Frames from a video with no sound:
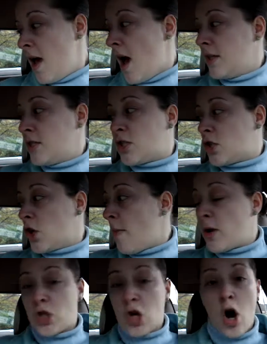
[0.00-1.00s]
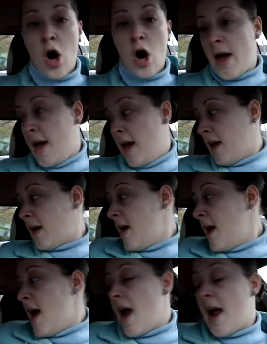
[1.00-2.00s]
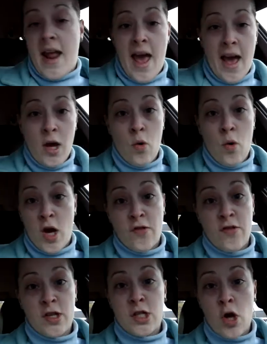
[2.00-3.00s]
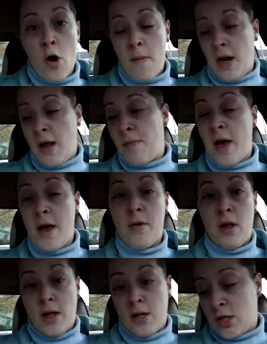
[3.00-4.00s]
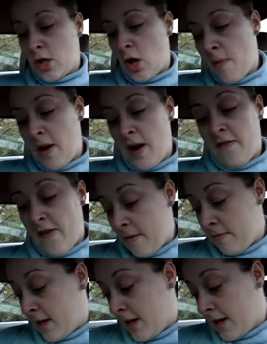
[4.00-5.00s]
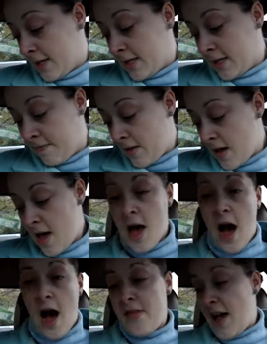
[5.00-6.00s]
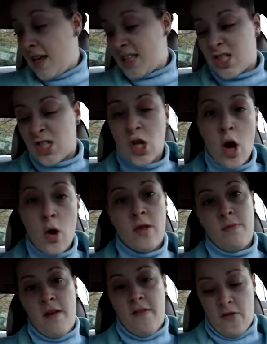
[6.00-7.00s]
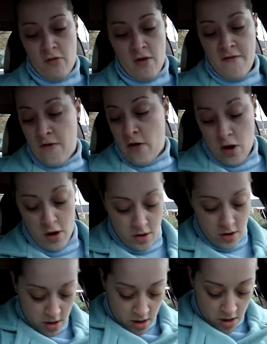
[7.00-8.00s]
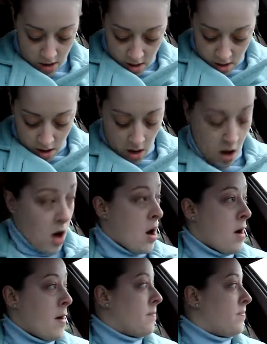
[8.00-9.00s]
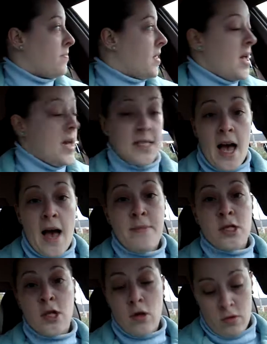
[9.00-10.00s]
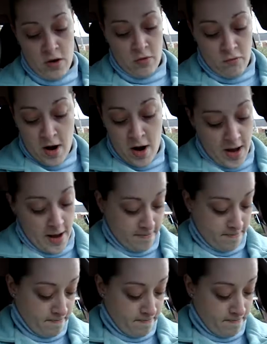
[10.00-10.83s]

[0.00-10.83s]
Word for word: and so much heartache and anguish for so many people and so many families. And that stuck with me forever. Um, he's absolutely right.